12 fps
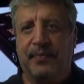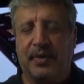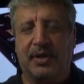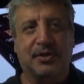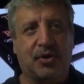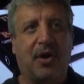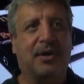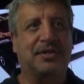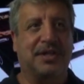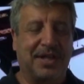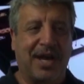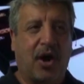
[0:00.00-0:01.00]
Because
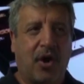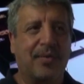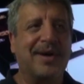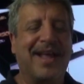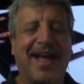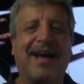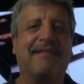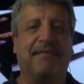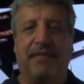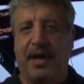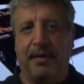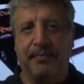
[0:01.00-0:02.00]
honestly, they already
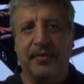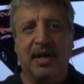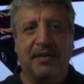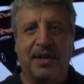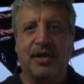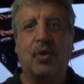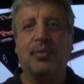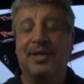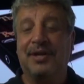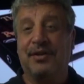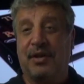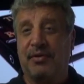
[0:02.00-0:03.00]
have them. They don't
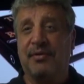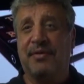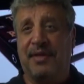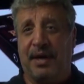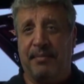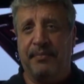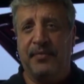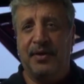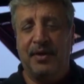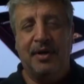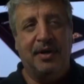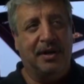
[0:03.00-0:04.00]
need another them.
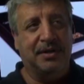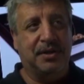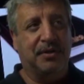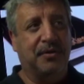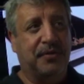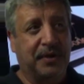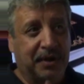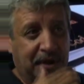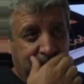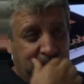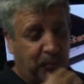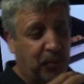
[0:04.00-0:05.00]
And it's the other thing that
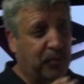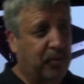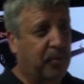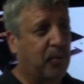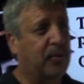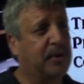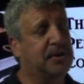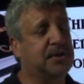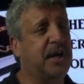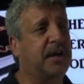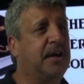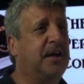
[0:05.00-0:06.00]
comes with rapport is
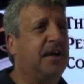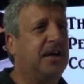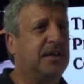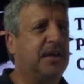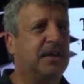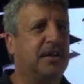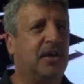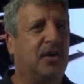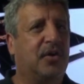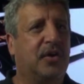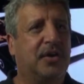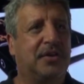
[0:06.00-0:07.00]
that you
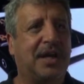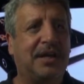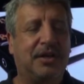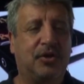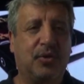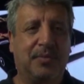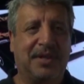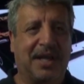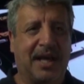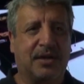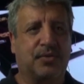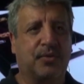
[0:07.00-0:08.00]
know, they need you to be
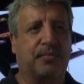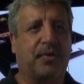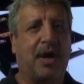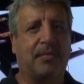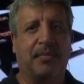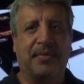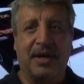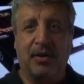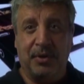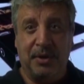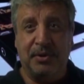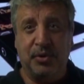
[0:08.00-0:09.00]
the answer to the problem. They
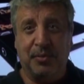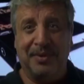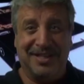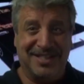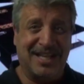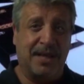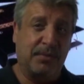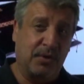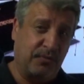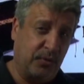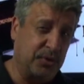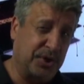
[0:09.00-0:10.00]
don't need you to be the same
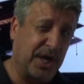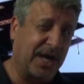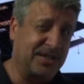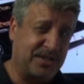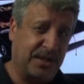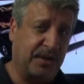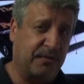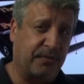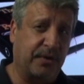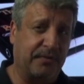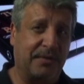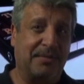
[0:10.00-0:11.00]
confused guy sitting in
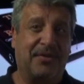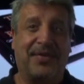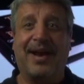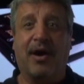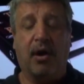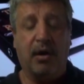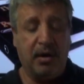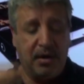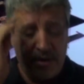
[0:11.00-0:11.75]
front of them that they are.